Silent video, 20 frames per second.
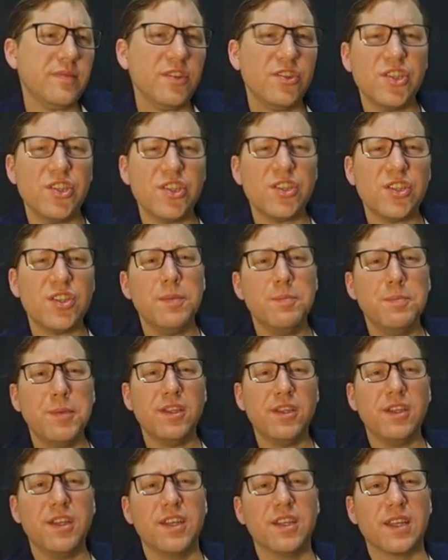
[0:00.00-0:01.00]
just the
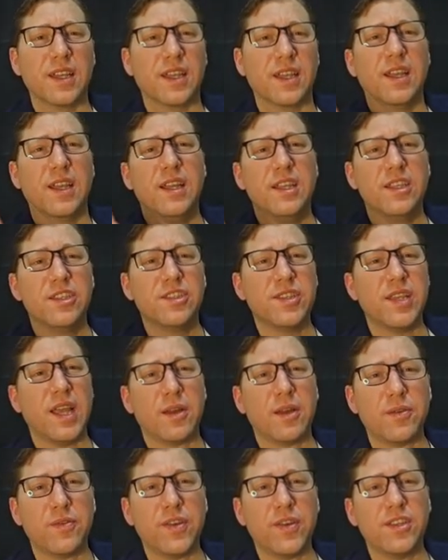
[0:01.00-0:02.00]
ability to like
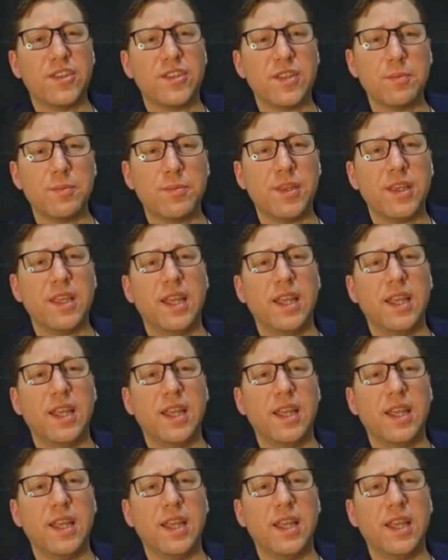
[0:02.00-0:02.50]
sacrifice something,